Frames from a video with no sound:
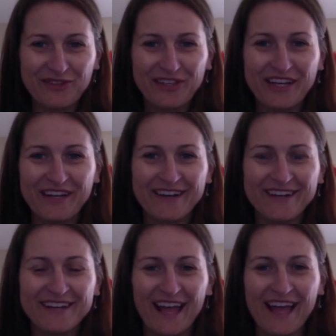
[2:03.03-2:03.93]
here
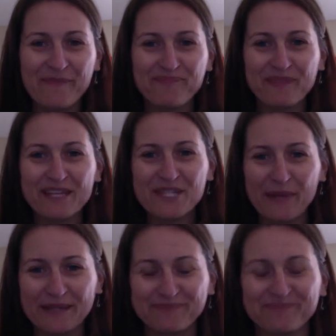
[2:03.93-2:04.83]
this
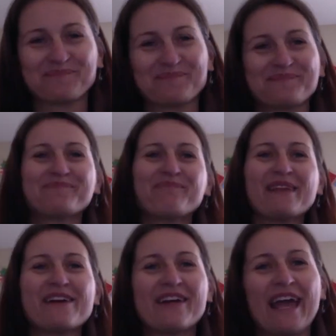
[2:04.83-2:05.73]
week.
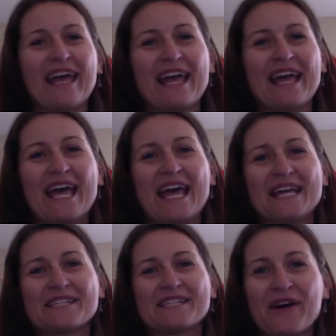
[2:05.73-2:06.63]
Okay,
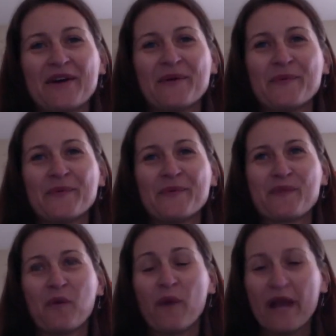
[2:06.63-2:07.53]
so
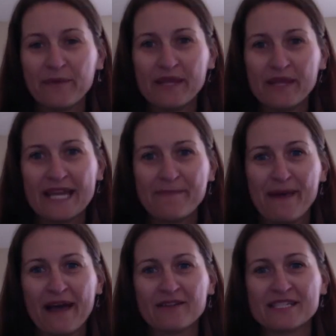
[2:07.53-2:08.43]
when we think
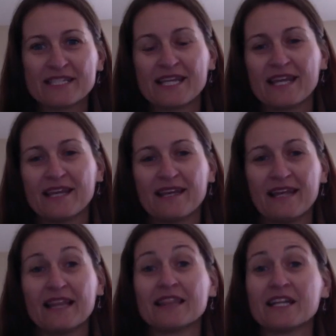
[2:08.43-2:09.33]
about
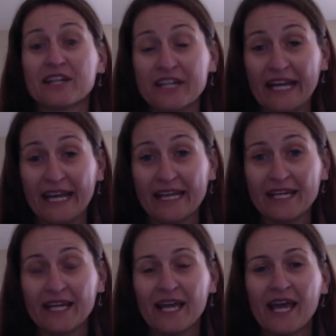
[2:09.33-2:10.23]

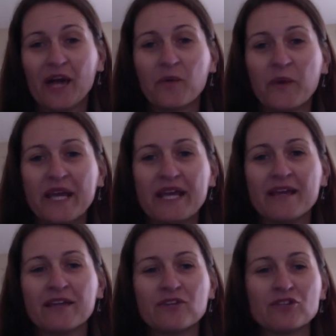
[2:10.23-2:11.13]
learning,
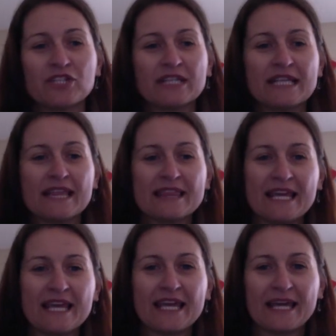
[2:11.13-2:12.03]
we usually
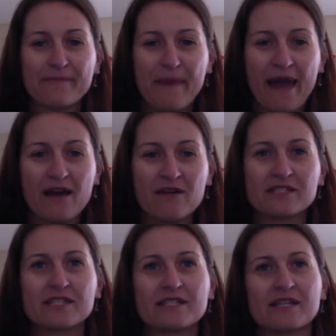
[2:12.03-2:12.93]
think
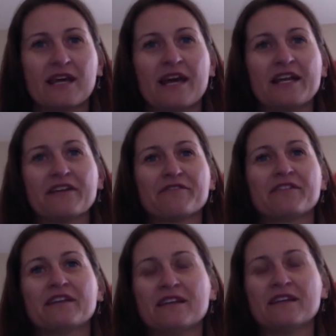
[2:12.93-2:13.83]
about kind of
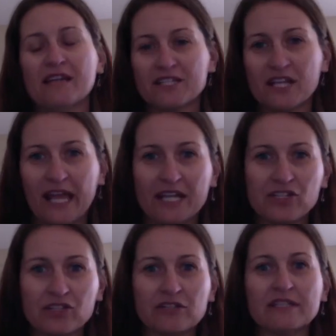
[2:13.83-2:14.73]
the
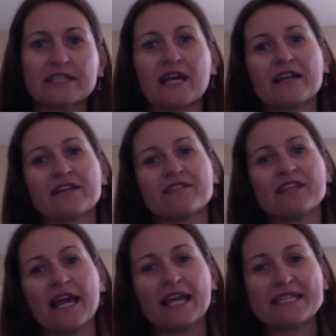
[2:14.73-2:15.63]
intellectual and kind of the
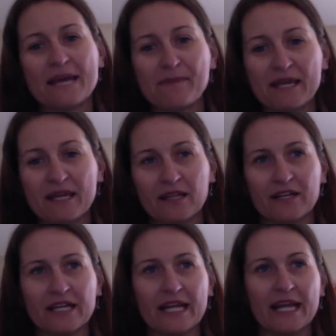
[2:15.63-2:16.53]
academic
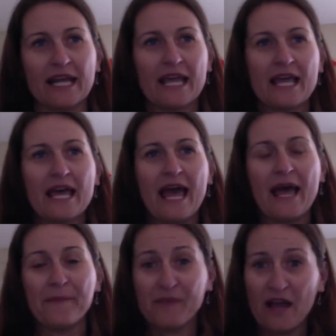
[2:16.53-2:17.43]
learning.
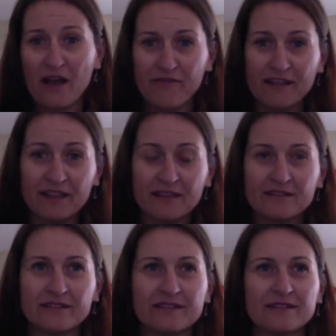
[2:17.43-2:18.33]

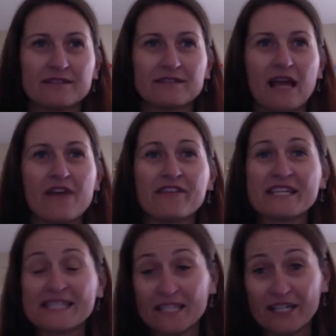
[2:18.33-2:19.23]
However,
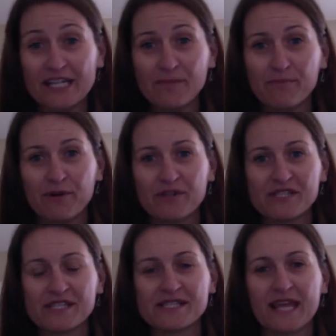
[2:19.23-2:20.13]
this learning
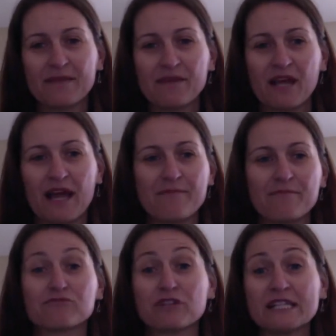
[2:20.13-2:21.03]
process can become
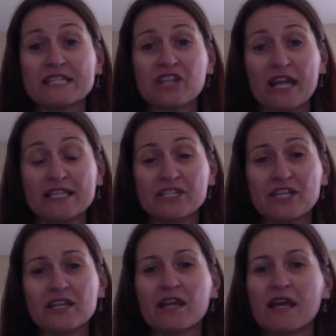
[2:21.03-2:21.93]
really
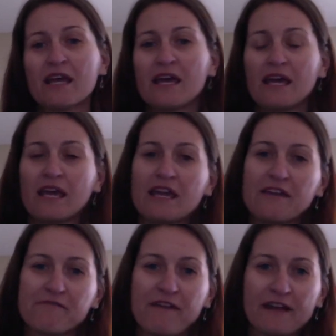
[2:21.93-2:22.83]
challenging
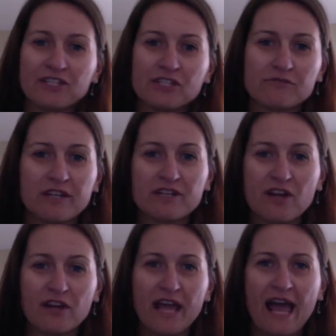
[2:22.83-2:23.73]
if our children
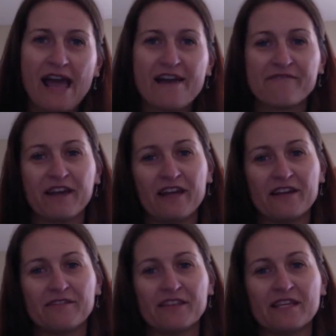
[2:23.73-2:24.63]
don't have kind
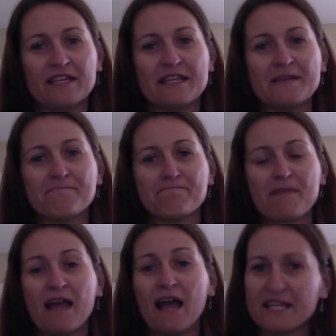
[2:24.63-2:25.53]
of the
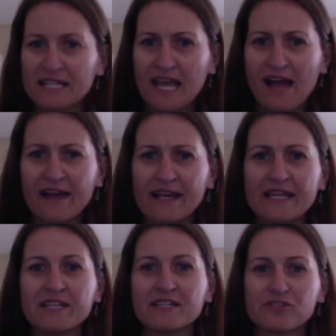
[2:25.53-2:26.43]

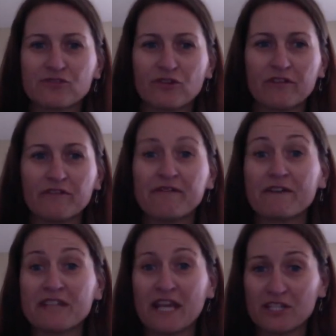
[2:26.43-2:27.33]
underlying strong
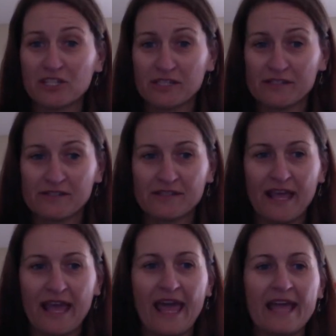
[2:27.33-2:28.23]
foundations.
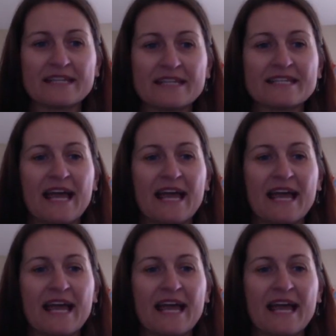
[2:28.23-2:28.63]
And